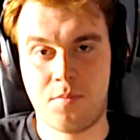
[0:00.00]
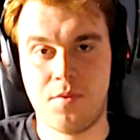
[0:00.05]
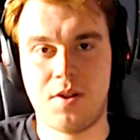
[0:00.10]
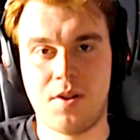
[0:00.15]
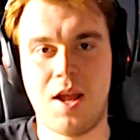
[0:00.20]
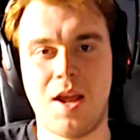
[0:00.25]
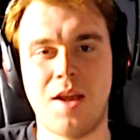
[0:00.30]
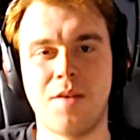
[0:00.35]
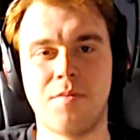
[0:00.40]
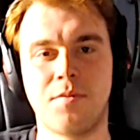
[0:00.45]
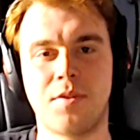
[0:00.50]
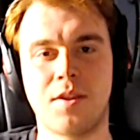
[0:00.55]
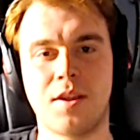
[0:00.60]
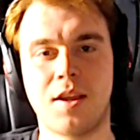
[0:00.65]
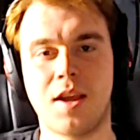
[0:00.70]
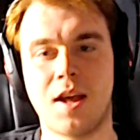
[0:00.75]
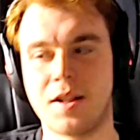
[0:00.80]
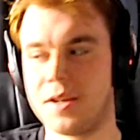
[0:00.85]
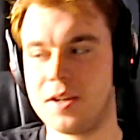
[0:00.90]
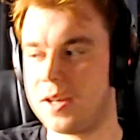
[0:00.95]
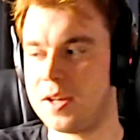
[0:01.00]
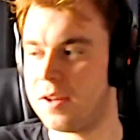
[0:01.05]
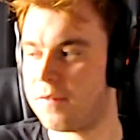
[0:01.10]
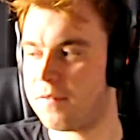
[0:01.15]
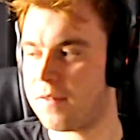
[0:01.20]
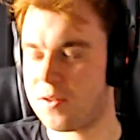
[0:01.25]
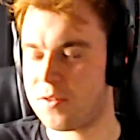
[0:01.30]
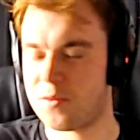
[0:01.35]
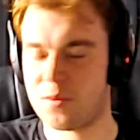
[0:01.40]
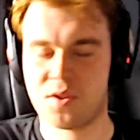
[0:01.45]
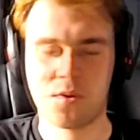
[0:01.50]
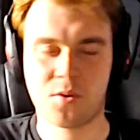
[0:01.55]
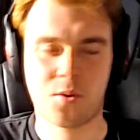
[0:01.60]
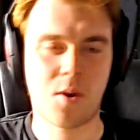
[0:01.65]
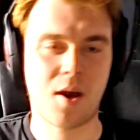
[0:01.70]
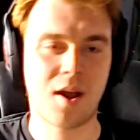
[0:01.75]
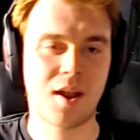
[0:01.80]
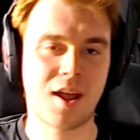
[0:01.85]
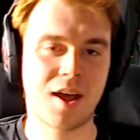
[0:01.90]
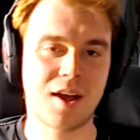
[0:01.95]
has the LED effects which I
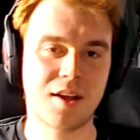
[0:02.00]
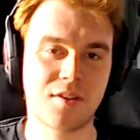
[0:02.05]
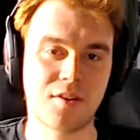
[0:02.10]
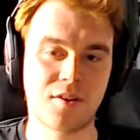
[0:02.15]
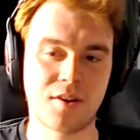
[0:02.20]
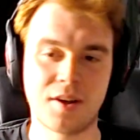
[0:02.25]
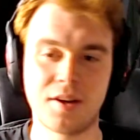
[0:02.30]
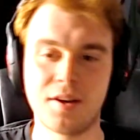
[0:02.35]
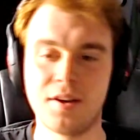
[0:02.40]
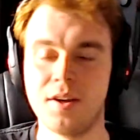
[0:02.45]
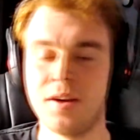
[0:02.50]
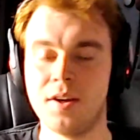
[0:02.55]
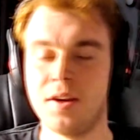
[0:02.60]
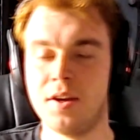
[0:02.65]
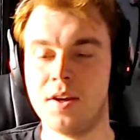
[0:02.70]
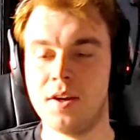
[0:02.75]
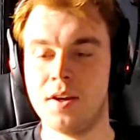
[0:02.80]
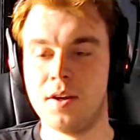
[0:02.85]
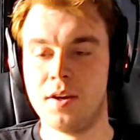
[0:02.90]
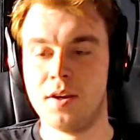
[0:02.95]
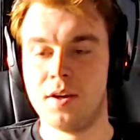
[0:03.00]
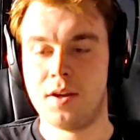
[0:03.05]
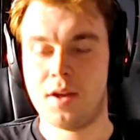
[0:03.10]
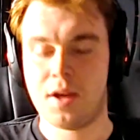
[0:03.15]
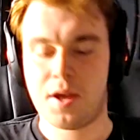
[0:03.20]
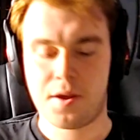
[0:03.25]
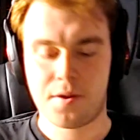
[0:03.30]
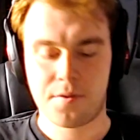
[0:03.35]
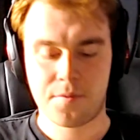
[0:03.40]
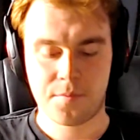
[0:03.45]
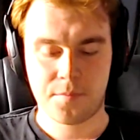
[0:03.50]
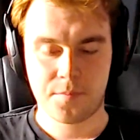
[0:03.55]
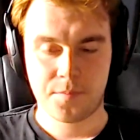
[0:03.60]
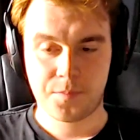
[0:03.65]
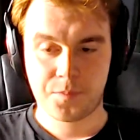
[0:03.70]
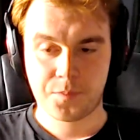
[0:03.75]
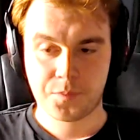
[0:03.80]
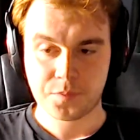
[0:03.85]
quite liked on it.